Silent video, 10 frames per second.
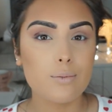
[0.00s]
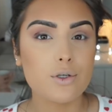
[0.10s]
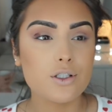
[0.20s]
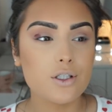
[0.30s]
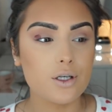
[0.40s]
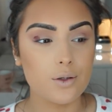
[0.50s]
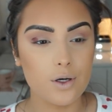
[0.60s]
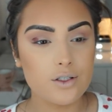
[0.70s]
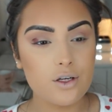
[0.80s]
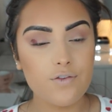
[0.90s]
I'm going to do.
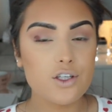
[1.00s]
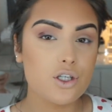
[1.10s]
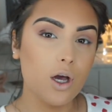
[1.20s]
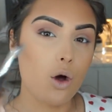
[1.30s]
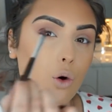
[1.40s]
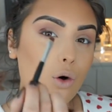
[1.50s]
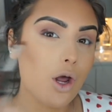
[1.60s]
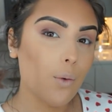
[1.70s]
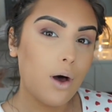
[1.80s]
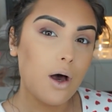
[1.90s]
I don't know if I should like a
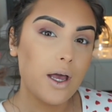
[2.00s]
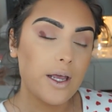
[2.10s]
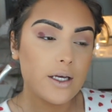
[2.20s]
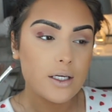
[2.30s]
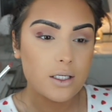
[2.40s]
hollow eye.